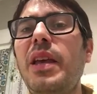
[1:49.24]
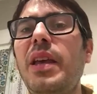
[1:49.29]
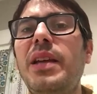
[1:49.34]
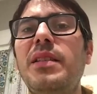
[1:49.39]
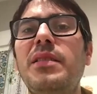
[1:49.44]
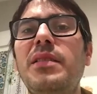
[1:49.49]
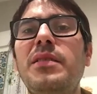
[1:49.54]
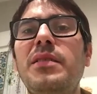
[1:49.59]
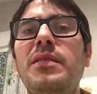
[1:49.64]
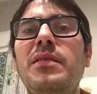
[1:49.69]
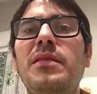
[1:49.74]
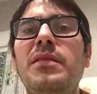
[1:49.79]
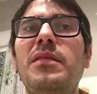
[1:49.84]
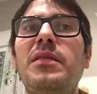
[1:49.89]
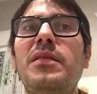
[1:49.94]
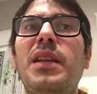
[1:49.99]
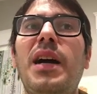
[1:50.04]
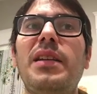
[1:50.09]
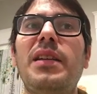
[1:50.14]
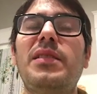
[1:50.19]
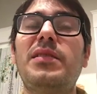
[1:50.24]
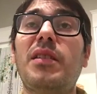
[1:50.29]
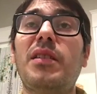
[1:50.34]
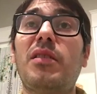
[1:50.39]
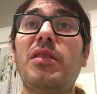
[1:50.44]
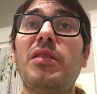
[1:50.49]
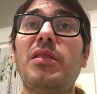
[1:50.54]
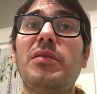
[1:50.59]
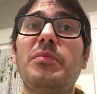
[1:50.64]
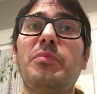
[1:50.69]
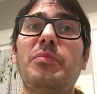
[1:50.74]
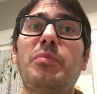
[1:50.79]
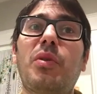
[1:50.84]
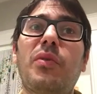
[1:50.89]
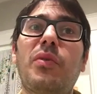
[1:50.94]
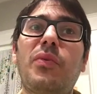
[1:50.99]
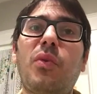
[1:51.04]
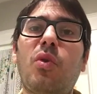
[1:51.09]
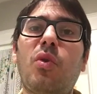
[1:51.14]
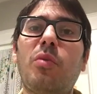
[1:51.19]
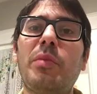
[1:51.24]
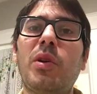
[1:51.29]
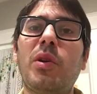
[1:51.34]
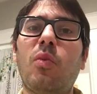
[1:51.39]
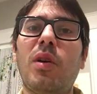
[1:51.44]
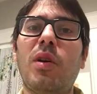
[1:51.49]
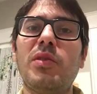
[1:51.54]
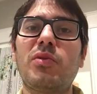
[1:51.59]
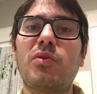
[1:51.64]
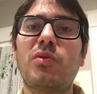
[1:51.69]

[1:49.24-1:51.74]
And I started performing once